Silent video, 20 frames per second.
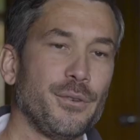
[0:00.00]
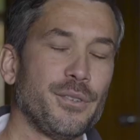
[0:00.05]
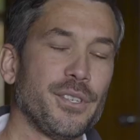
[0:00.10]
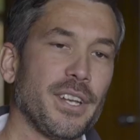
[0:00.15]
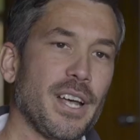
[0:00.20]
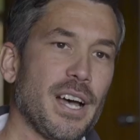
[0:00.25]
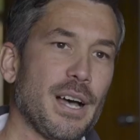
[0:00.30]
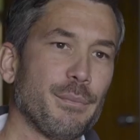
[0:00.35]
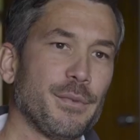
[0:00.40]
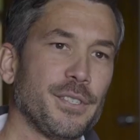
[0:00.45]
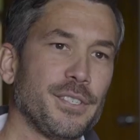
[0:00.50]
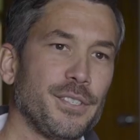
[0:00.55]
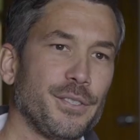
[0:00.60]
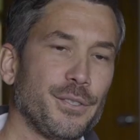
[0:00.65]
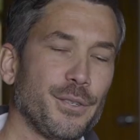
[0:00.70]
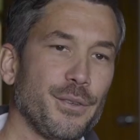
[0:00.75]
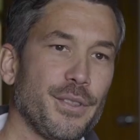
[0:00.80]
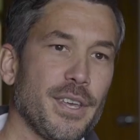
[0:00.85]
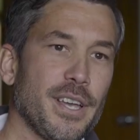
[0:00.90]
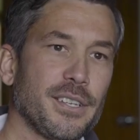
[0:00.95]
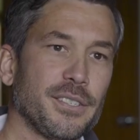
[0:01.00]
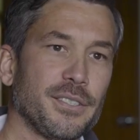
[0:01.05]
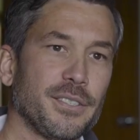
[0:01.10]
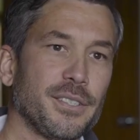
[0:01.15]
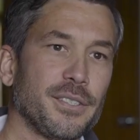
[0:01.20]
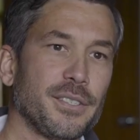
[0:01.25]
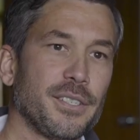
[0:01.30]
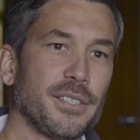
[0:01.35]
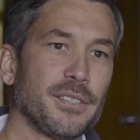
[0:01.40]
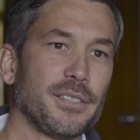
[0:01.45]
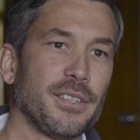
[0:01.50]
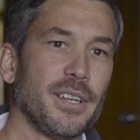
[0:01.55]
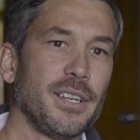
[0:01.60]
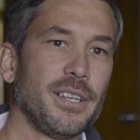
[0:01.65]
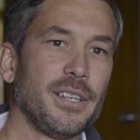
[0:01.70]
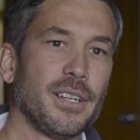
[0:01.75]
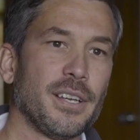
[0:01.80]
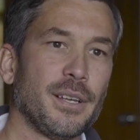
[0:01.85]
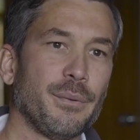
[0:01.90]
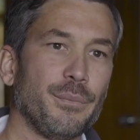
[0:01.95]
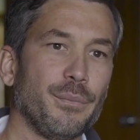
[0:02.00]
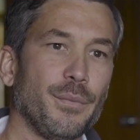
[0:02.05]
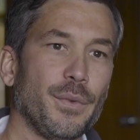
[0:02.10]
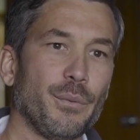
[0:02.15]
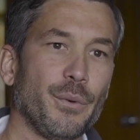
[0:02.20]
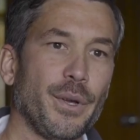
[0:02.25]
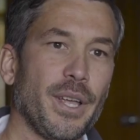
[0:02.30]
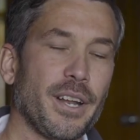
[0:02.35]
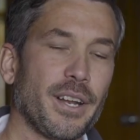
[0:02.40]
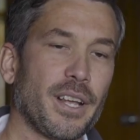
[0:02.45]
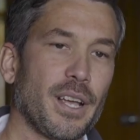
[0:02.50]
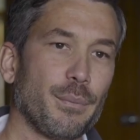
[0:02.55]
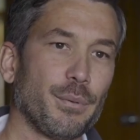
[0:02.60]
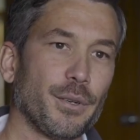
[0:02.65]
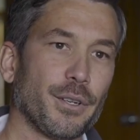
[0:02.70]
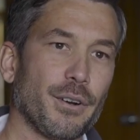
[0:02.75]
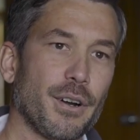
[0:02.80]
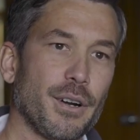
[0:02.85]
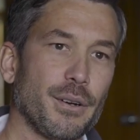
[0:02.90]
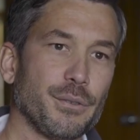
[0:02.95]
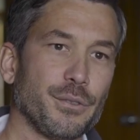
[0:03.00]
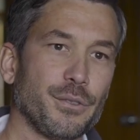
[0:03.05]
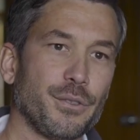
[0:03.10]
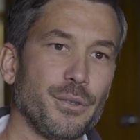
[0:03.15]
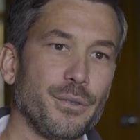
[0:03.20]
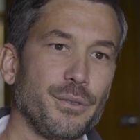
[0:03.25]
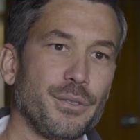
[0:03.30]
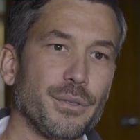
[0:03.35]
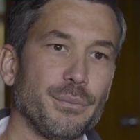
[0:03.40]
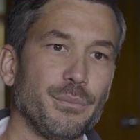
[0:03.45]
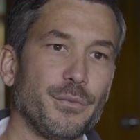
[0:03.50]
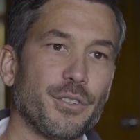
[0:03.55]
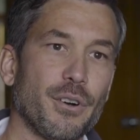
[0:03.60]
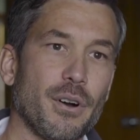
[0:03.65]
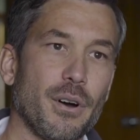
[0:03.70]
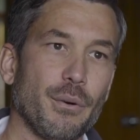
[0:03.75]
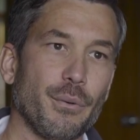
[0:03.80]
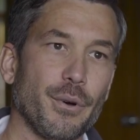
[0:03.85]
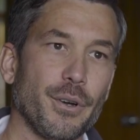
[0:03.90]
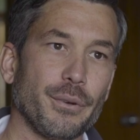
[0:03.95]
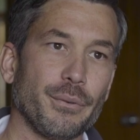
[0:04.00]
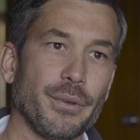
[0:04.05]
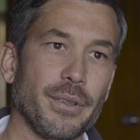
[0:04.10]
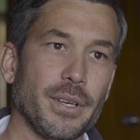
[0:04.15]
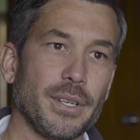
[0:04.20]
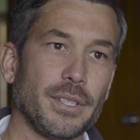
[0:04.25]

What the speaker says: use in almonds in 2016, and we had a couple of growers do some trial work with